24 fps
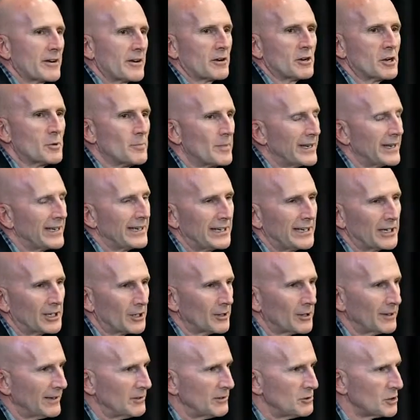be here
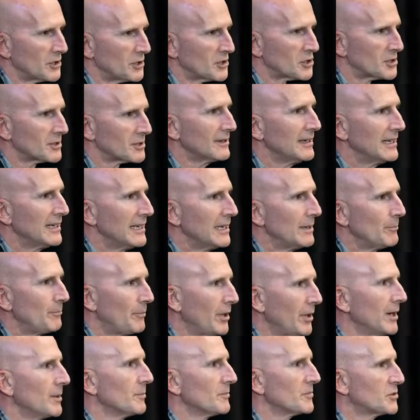and just
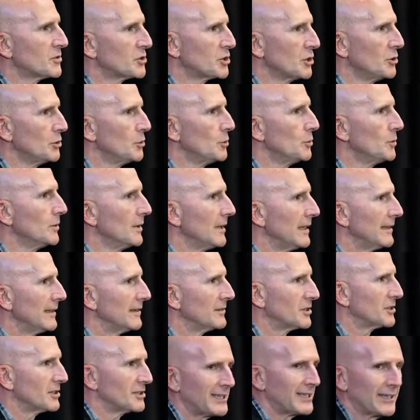pumped to, uh,
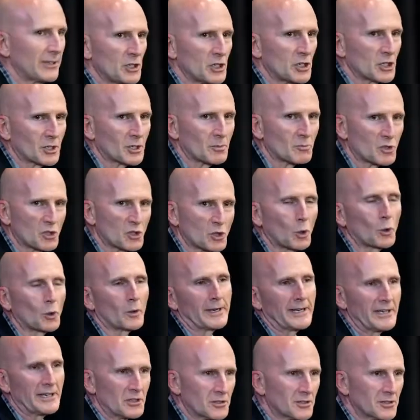to tell you some
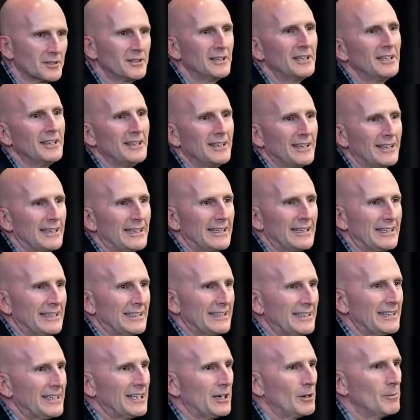stories. Uh,
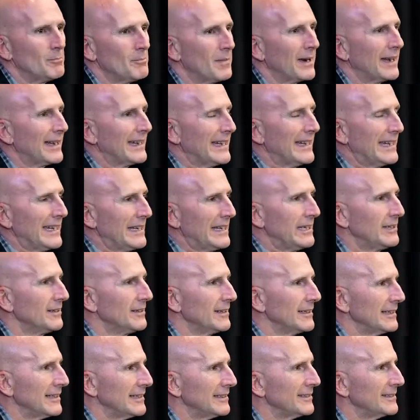you know, my, uh,
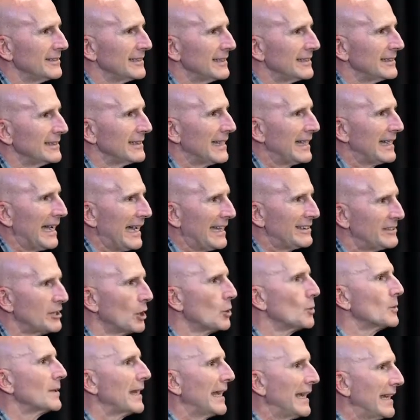uh I
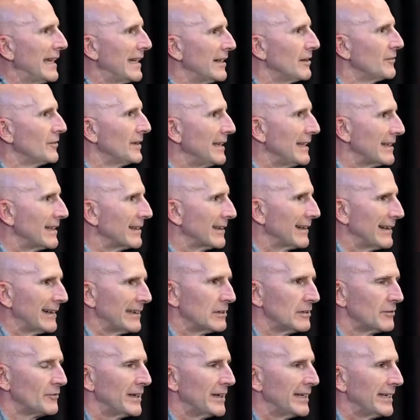don't have any kind
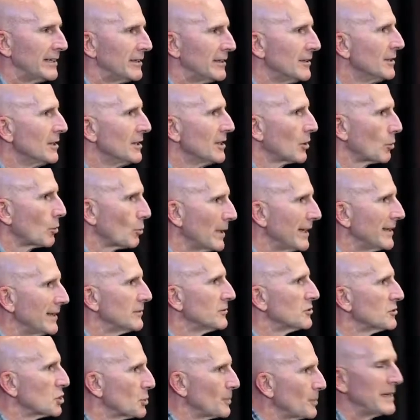of a
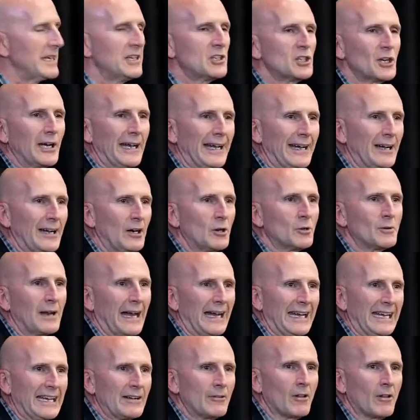written speech out. I
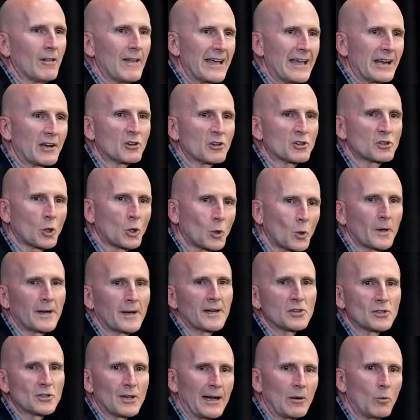have a lot of
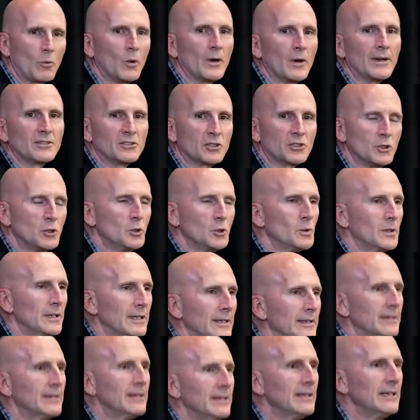stories I want to
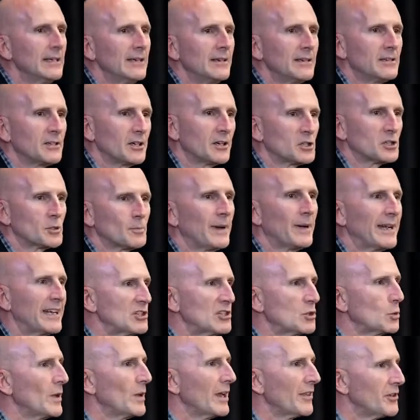uh, touch base
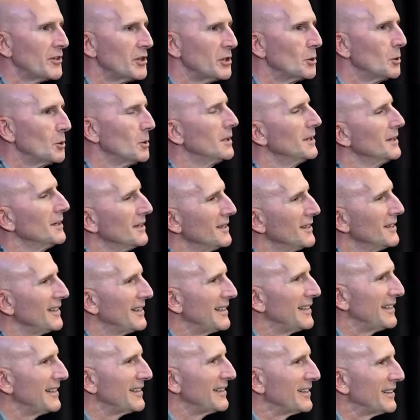with you
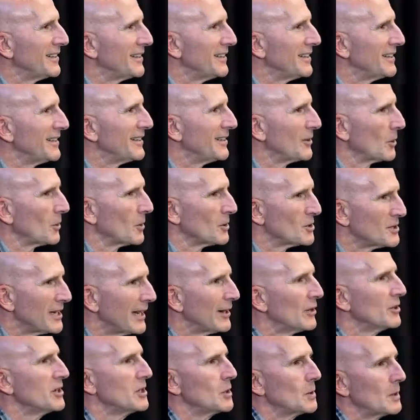uh, or
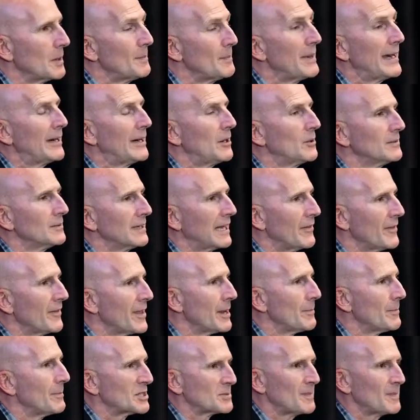tell you about. And
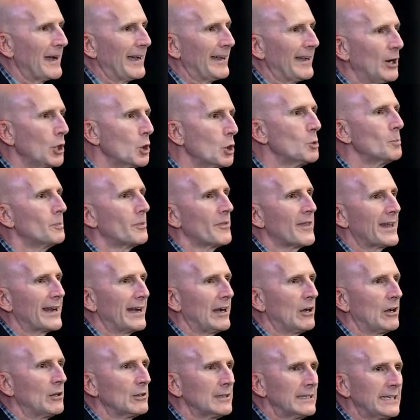then it's my hope that
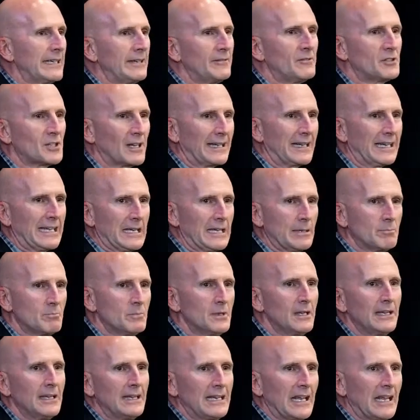I'll leave time
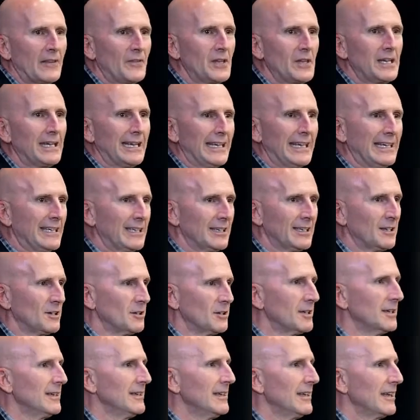at the
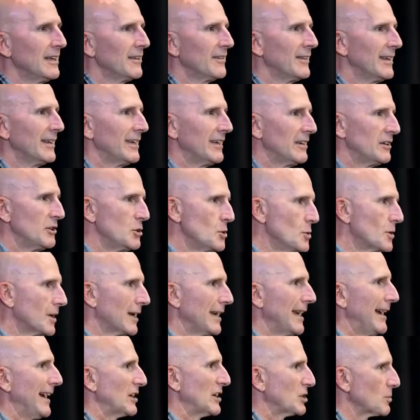end that you can
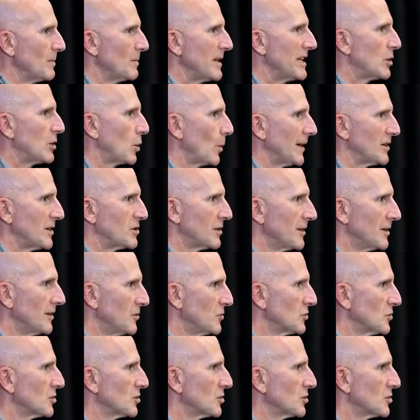ask me questions